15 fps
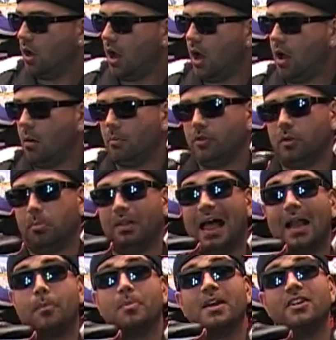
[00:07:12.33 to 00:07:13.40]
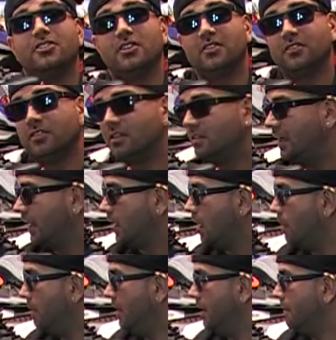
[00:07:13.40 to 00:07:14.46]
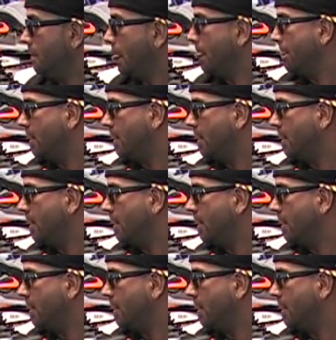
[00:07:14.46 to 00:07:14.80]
the Black Pigeons that come in